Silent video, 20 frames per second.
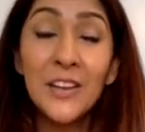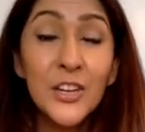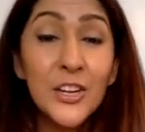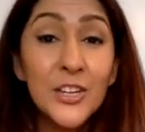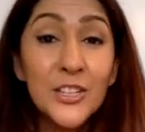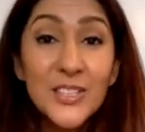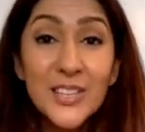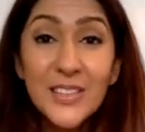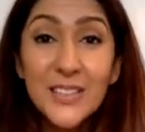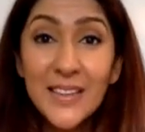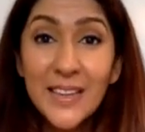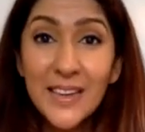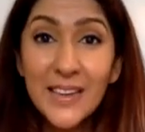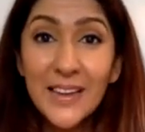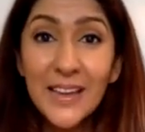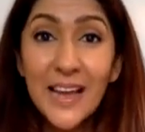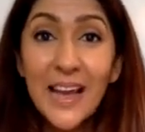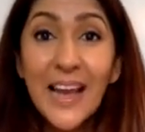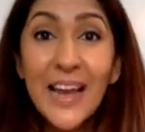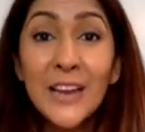And here's the
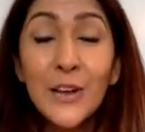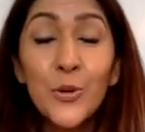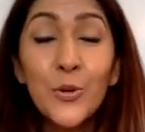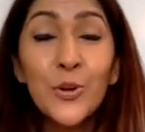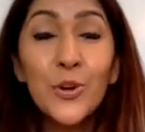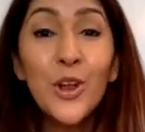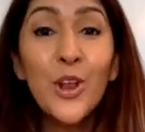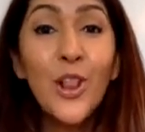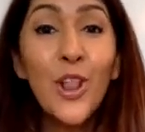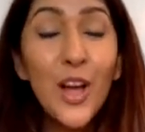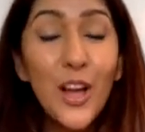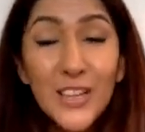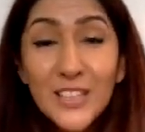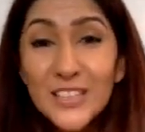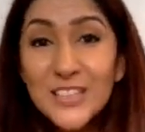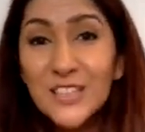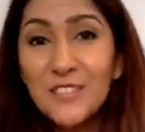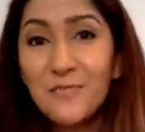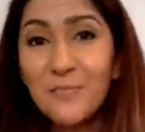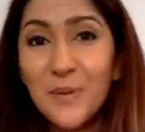thing, I know
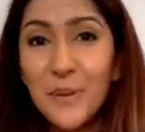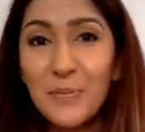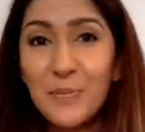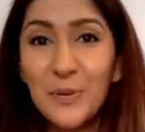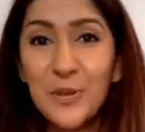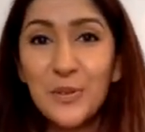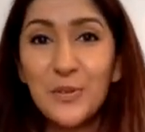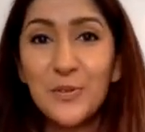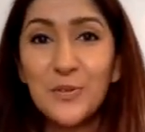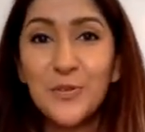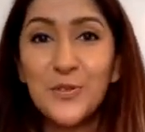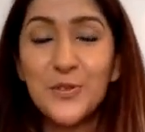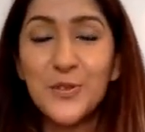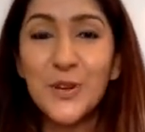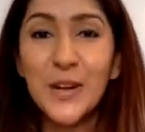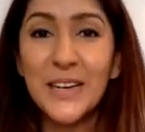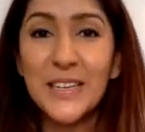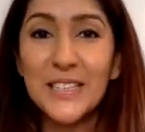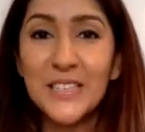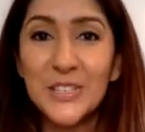lots of people who've
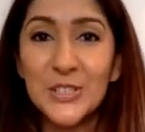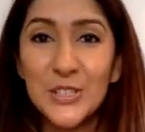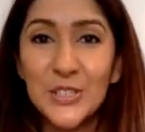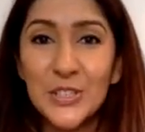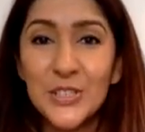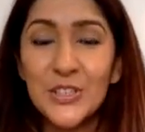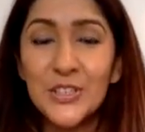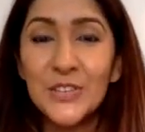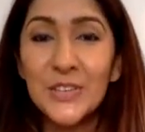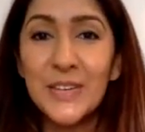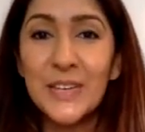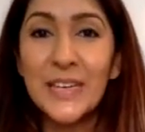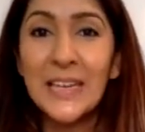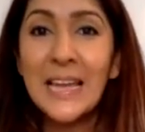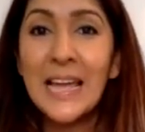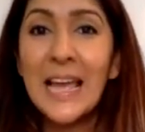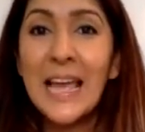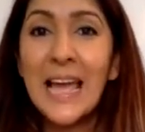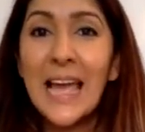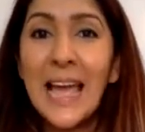tried surgery
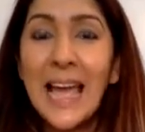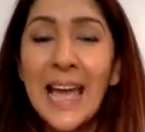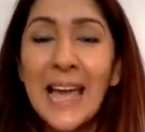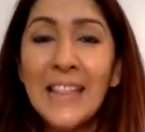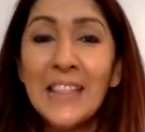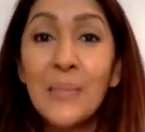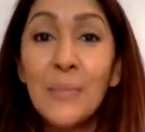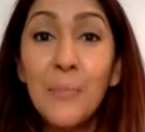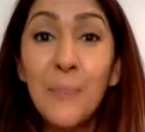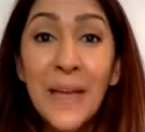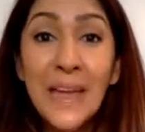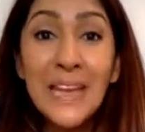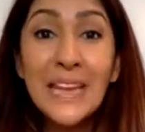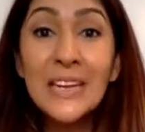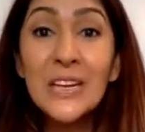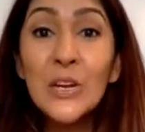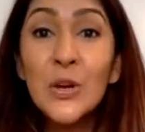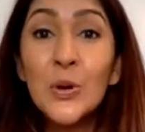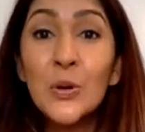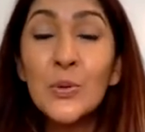and the
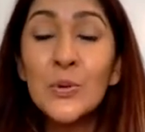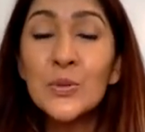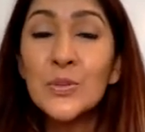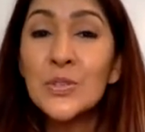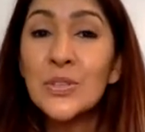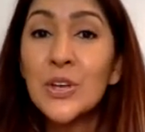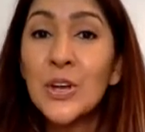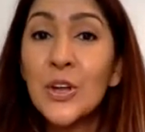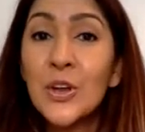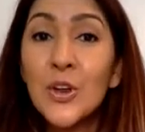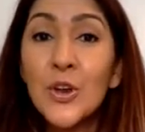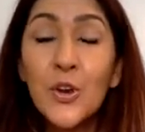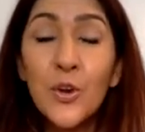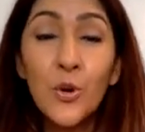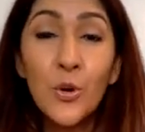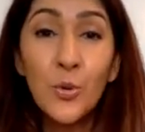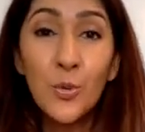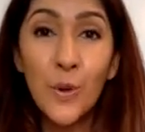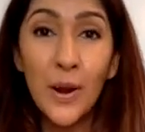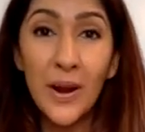pain goes
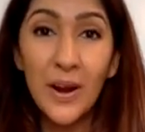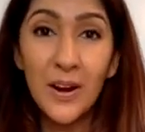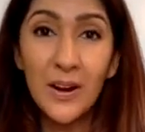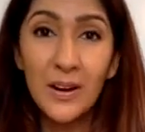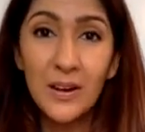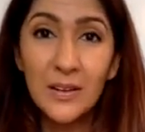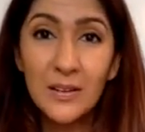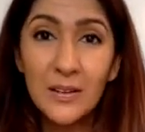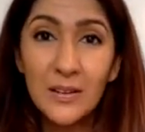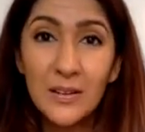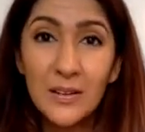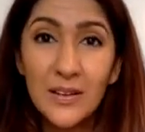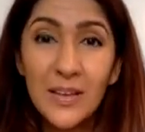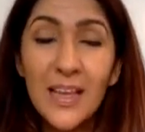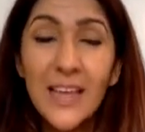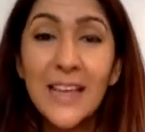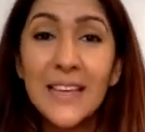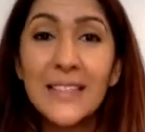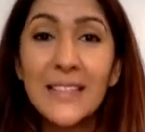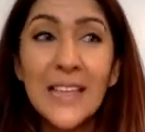nowhere.
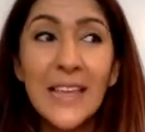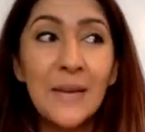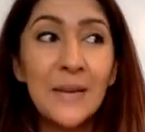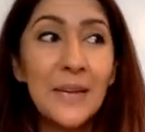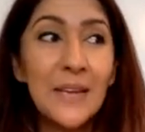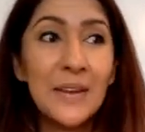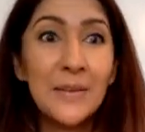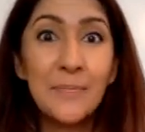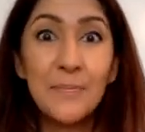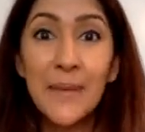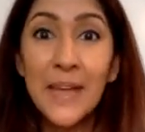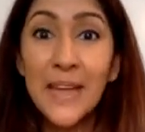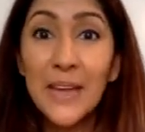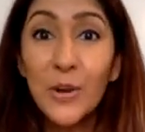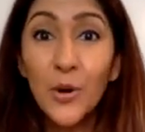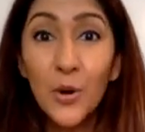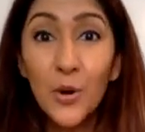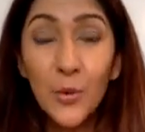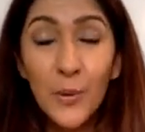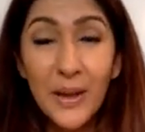It
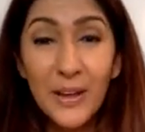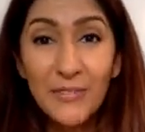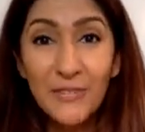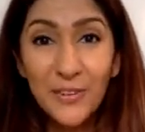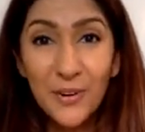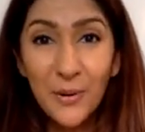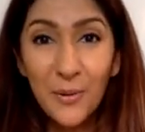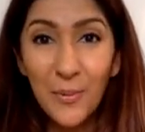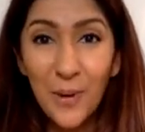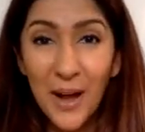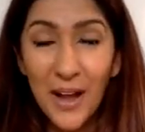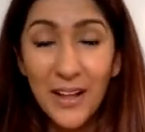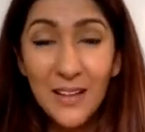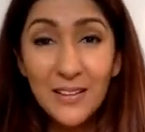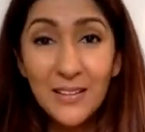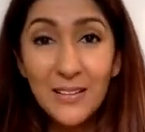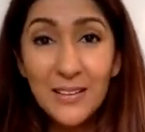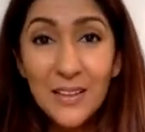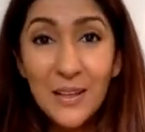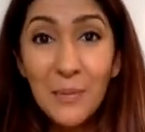may go away for a
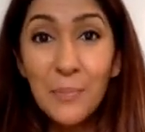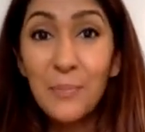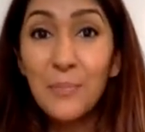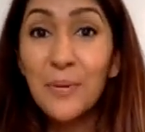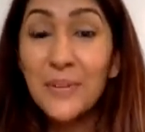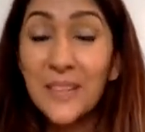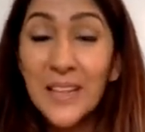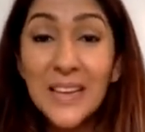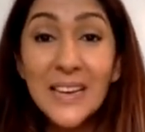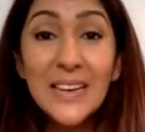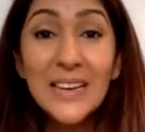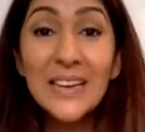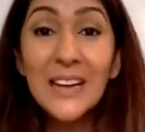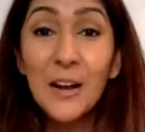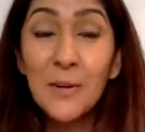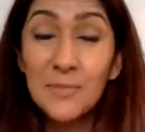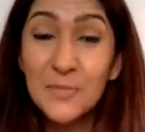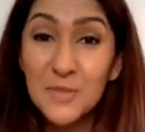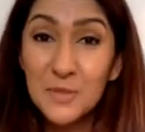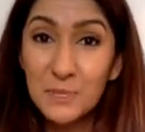while, but then it
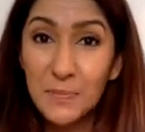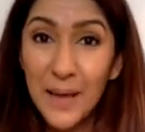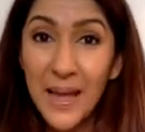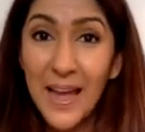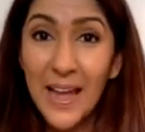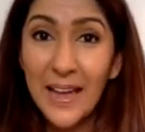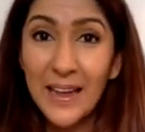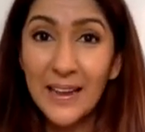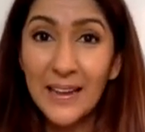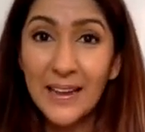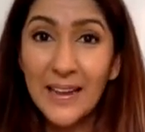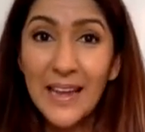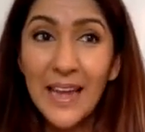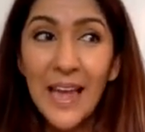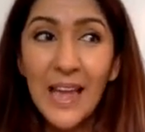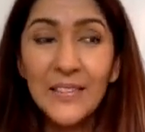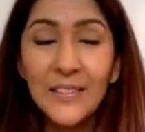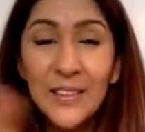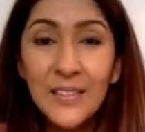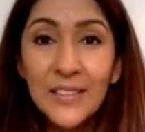comes back
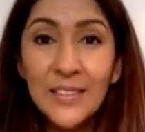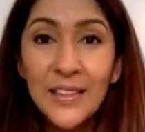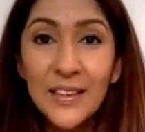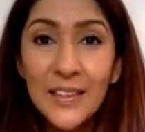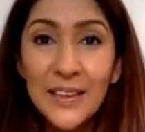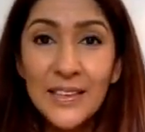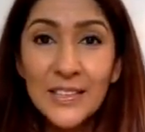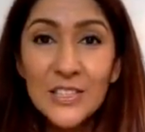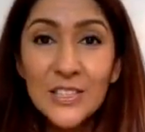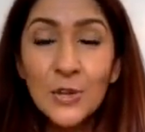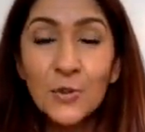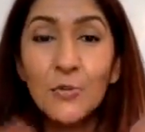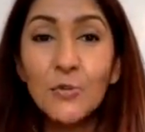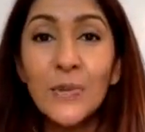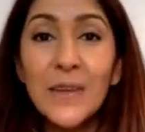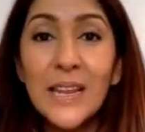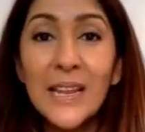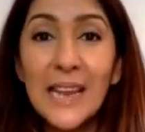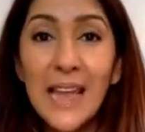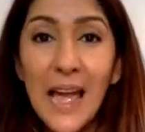and they think it's a
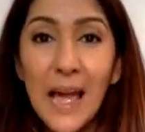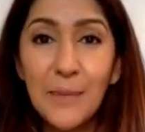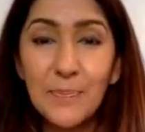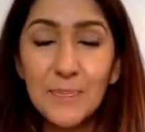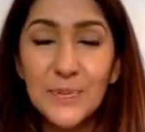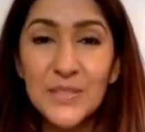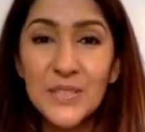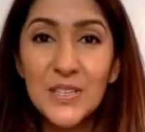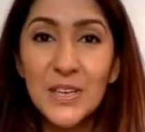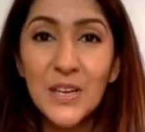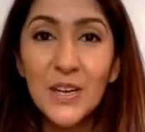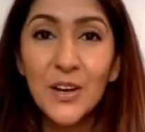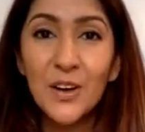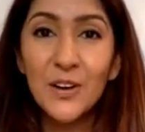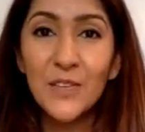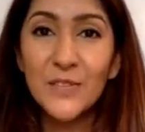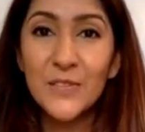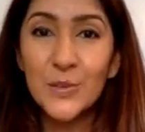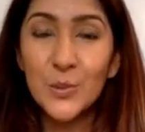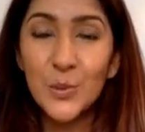relapse
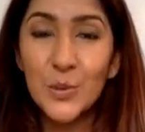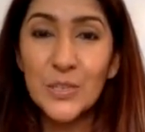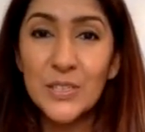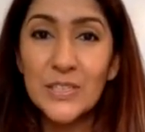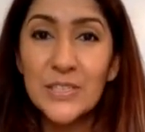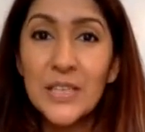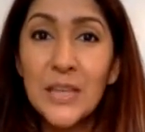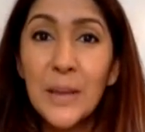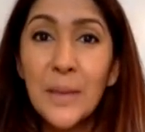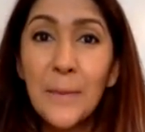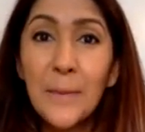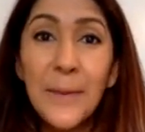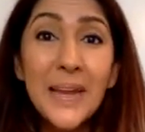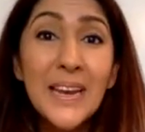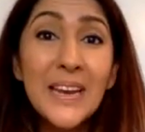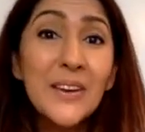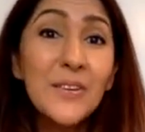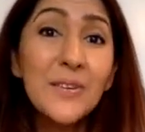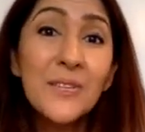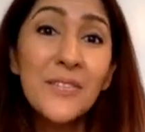of sorts,
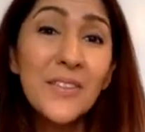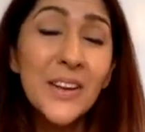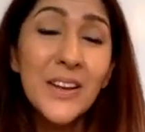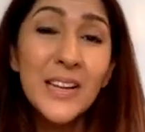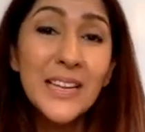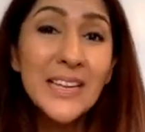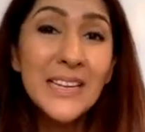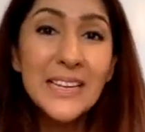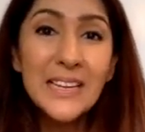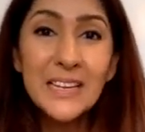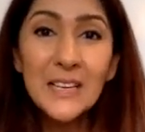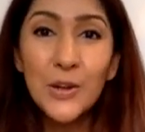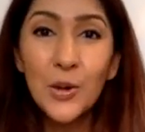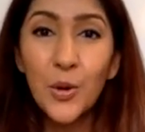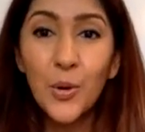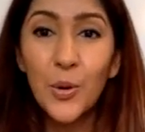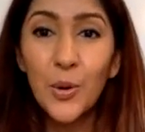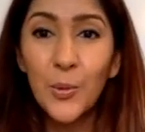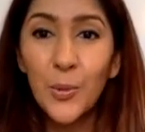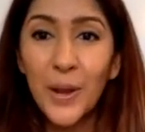but it really didn't
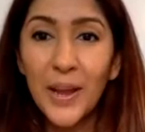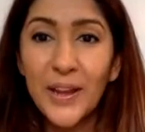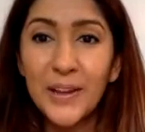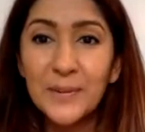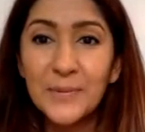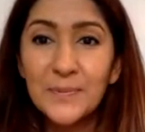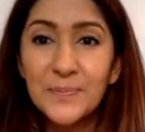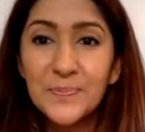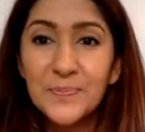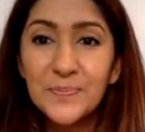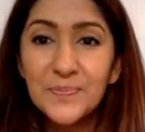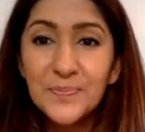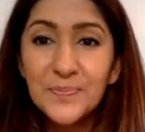go away.